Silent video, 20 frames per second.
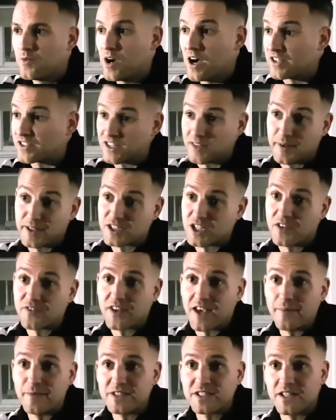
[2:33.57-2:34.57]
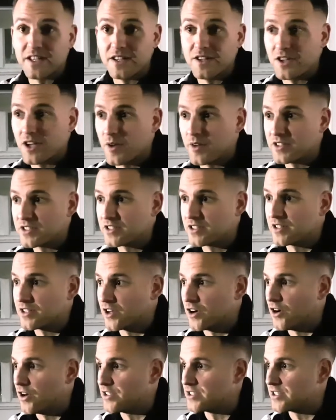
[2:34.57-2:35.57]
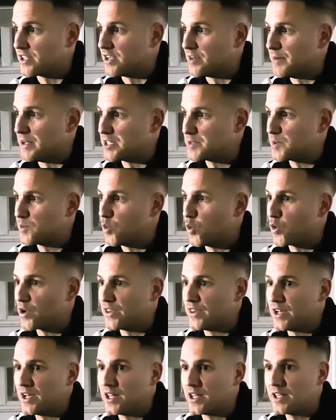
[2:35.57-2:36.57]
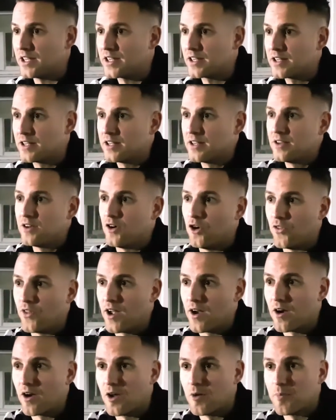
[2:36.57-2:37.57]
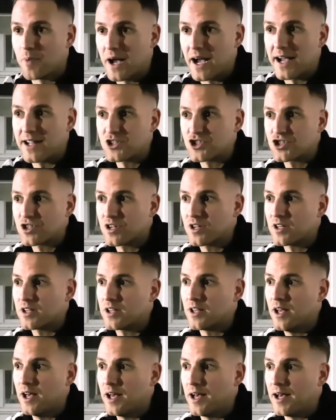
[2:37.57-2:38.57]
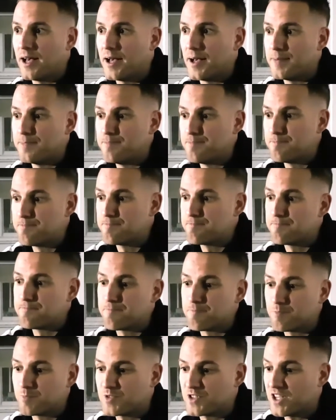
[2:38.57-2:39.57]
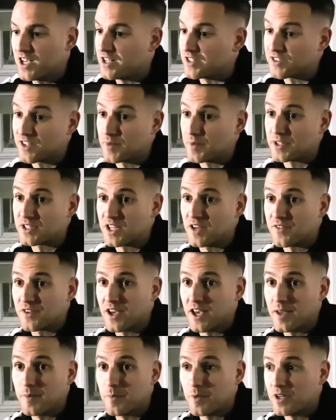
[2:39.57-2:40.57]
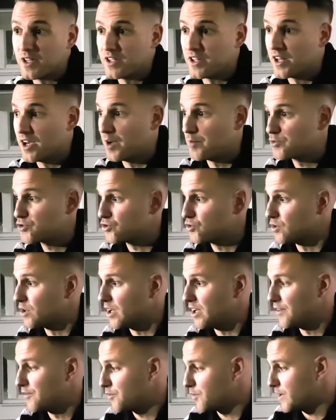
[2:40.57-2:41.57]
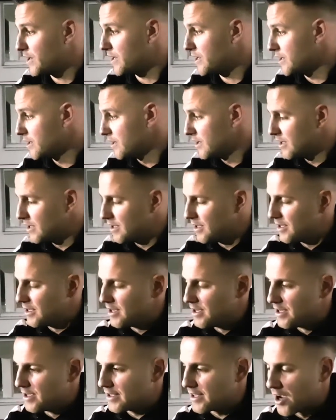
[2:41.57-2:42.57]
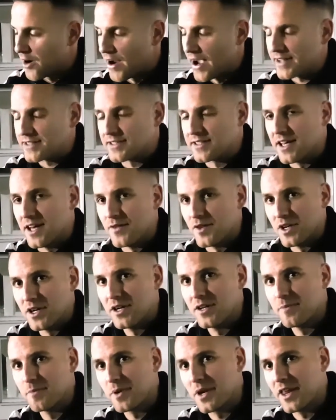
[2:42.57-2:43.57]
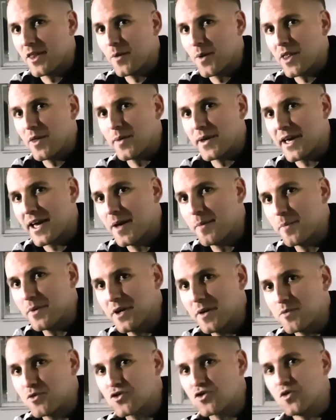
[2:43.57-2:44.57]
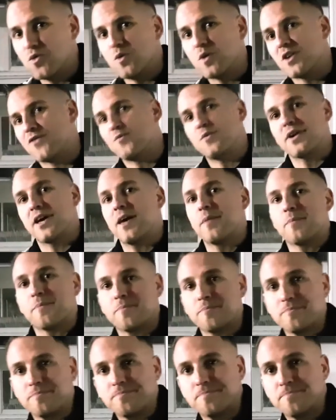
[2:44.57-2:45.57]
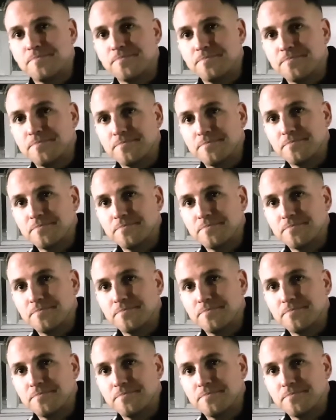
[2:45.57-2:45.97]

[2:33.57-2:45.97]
Well, it's going to be a tough game, isn't it? You're going to the guys that are meant to be walking the league on their own patch. Yeah, it's going to be a tough game, but I'm sure that if we get our act together and play the way that we can be, I'm sure we'll give them a game.